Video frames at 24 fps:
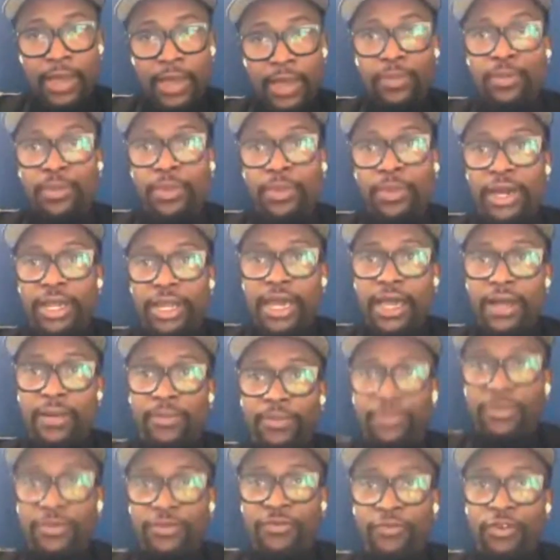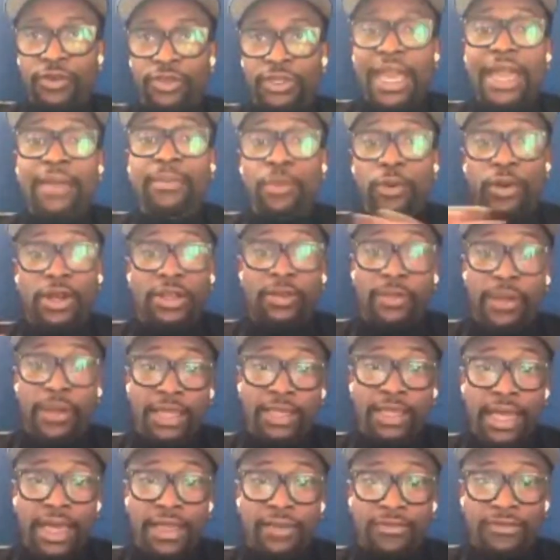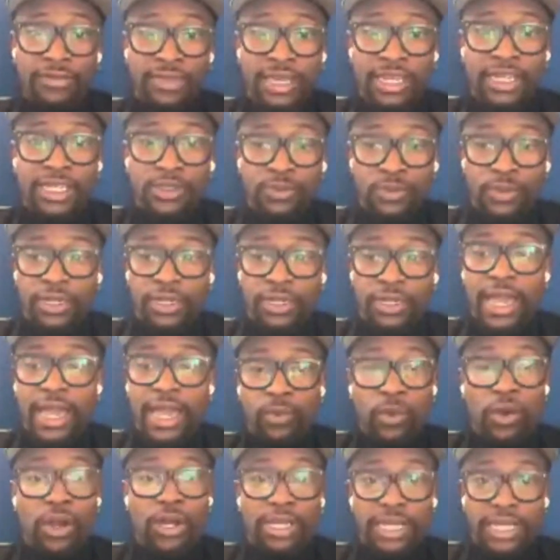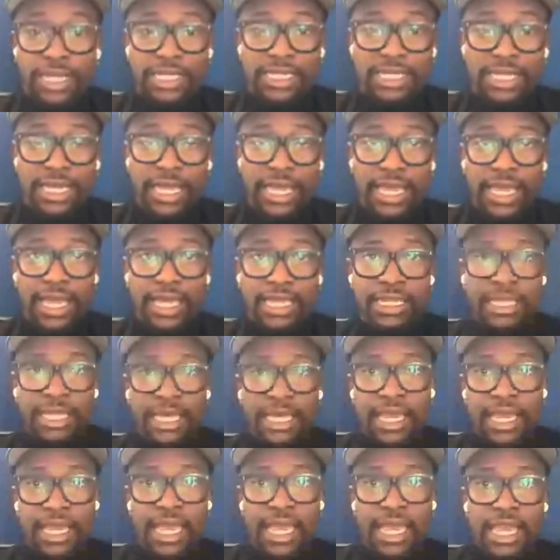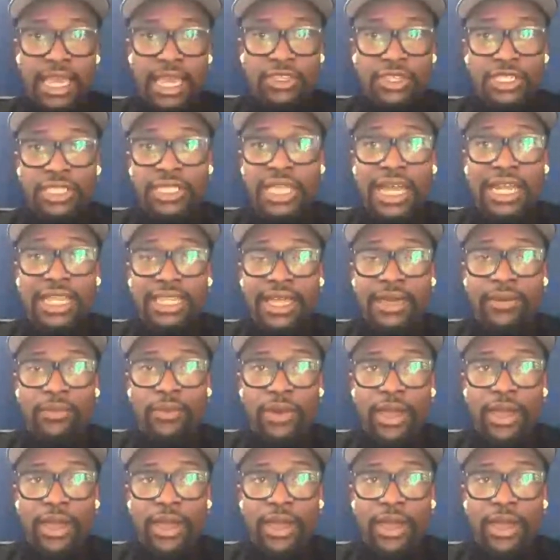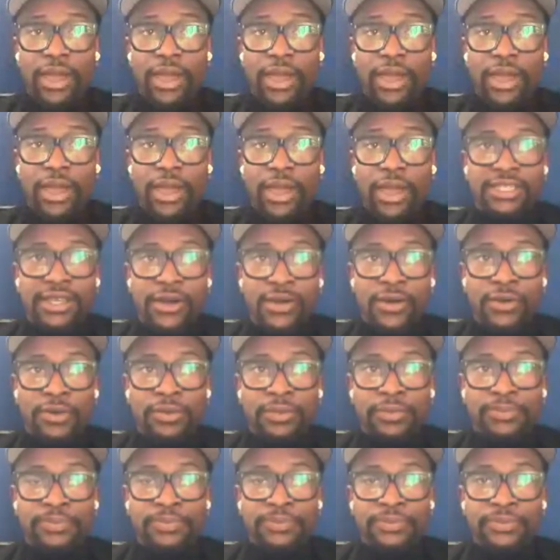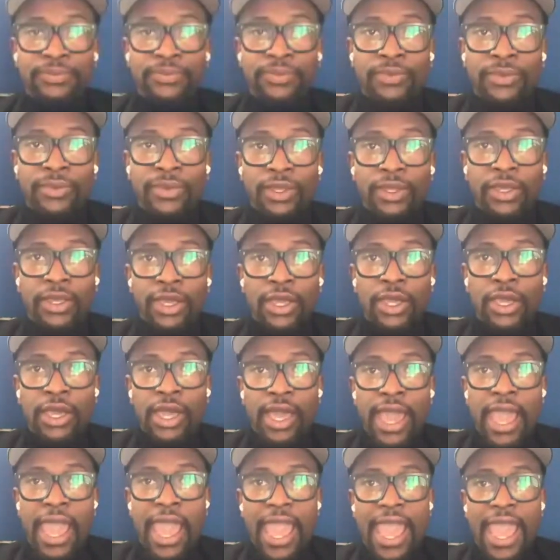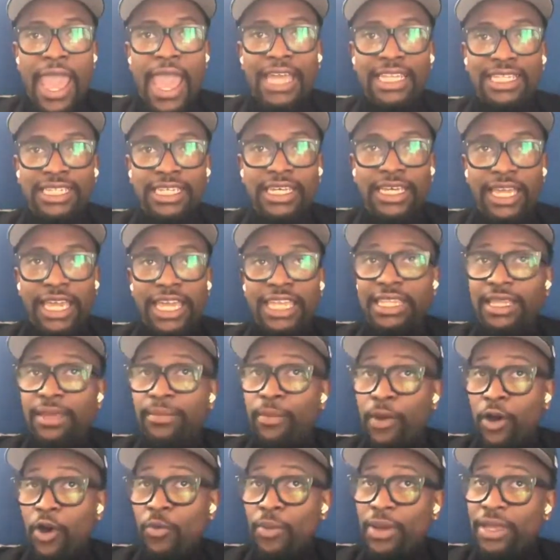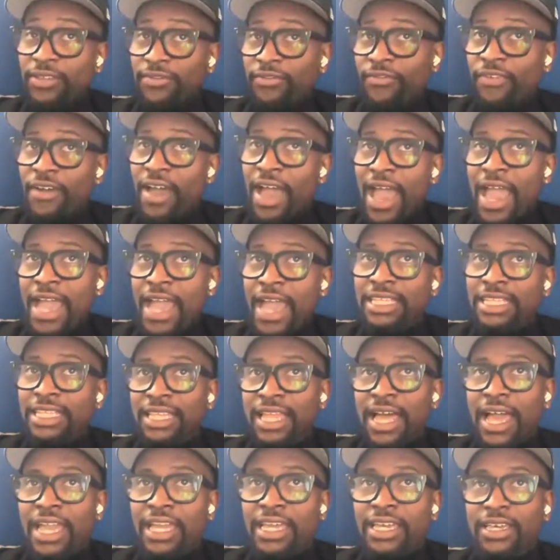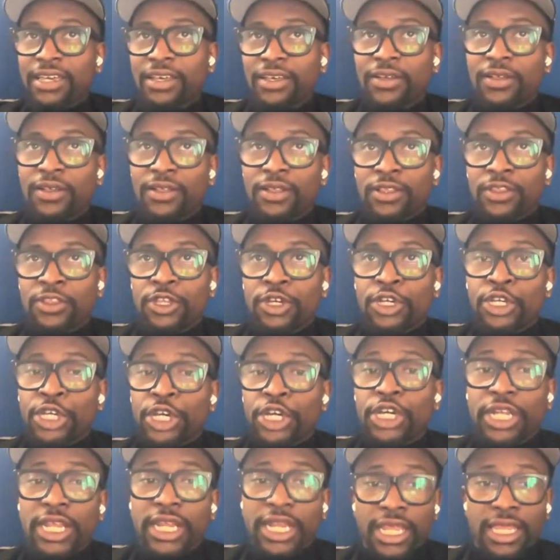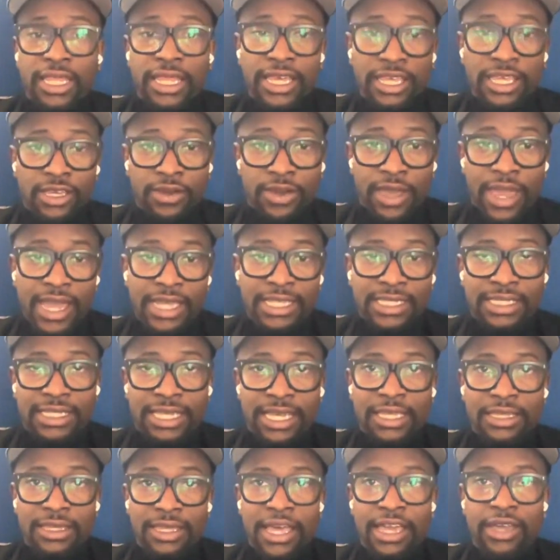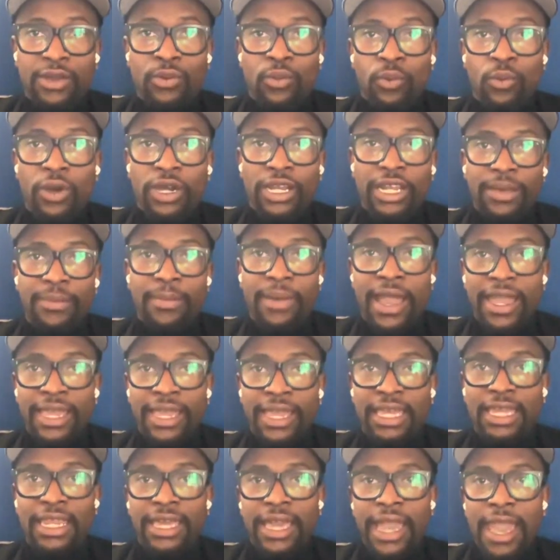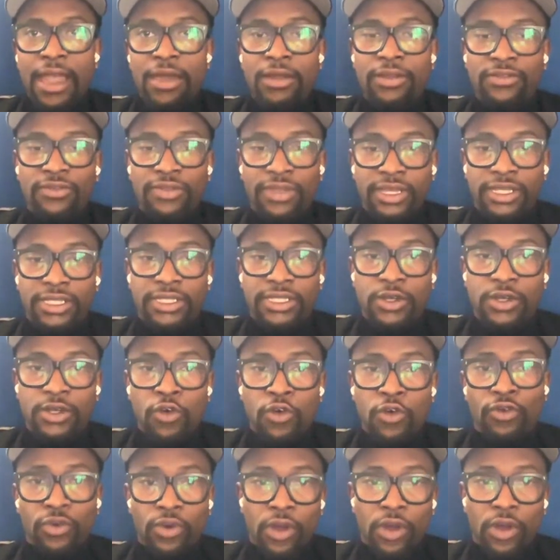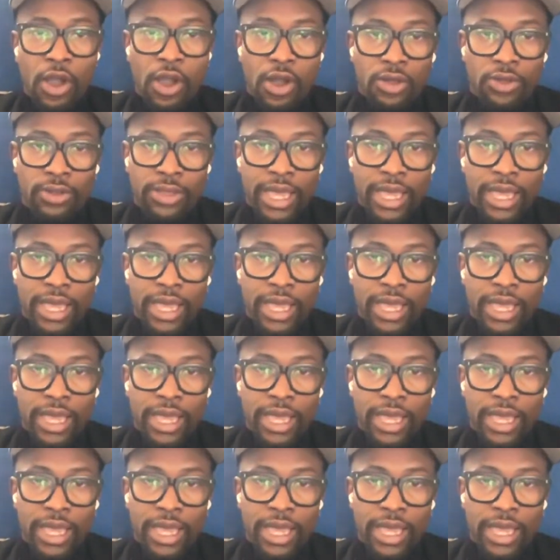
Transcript: But um, for that point in my life, that is what I wanted. And it's not in that way. And so I had to, in the moment, find like the good in it, like you're asking, like, what am I getting out of this overall?